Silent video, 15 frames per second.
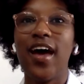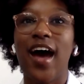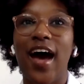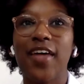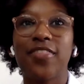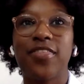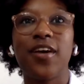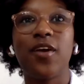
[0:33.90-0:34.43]

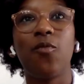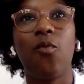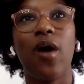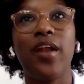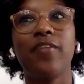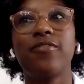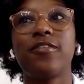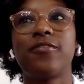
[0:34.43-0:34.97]
I think
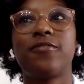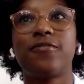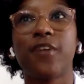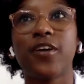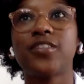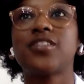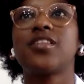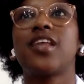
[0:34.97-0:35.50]
one of the
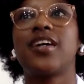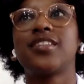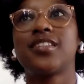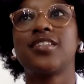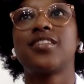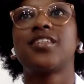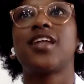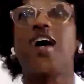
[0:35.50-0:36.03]
first
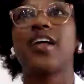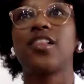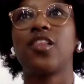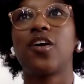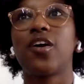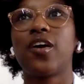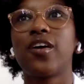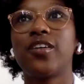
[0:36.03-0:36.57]
lessons that I
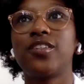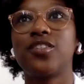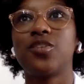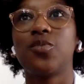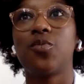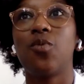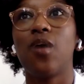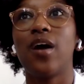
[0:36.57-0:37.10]
learned
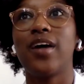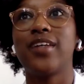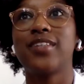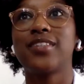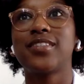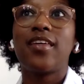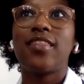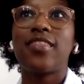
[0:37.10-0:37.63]

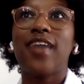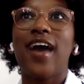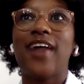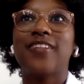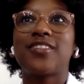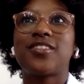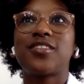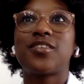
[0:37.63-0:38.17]
was
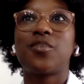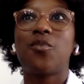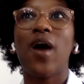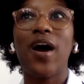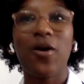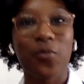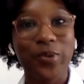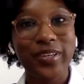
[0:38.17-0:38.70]
that
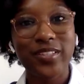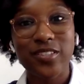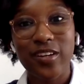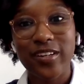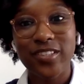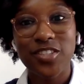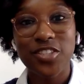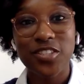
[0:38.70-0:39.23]
while
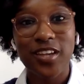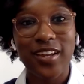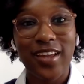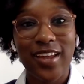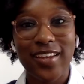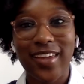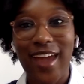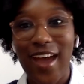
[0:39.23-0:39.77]
research
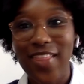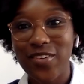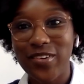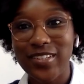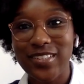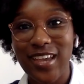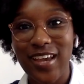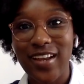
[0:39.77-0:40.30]
and
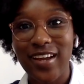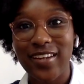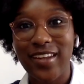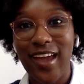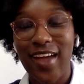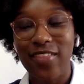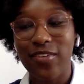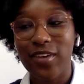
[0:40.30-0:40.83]
gathering data and
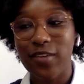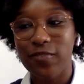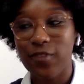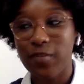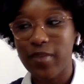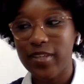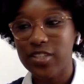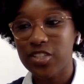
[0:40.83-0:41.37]
gathering
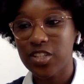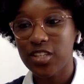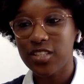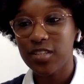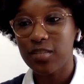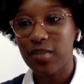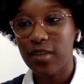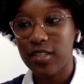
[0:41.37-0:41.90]
information
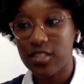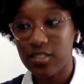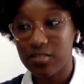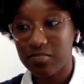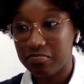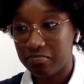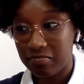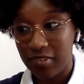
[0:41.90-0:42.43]
is
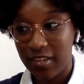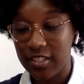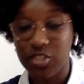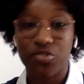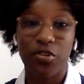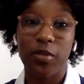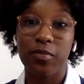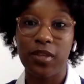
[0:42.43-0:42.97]

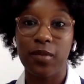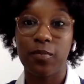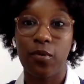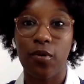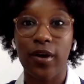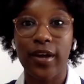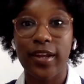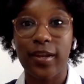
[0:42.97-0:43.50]
extremely
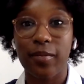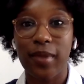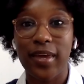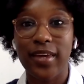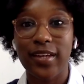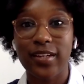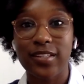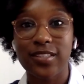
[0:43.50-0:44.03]
important in
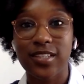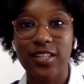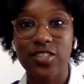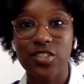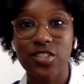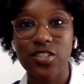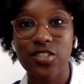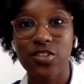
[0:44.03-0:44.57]
making
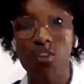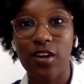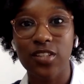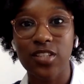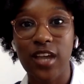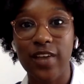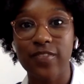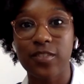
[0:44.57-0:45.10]
decisions, you
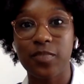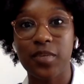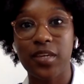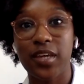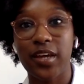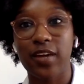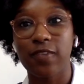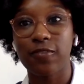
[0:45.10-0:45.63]
also have to be
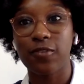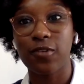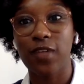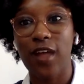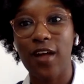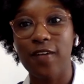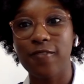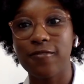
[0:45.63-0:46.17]
careful
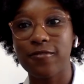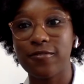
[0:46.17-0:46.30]
of,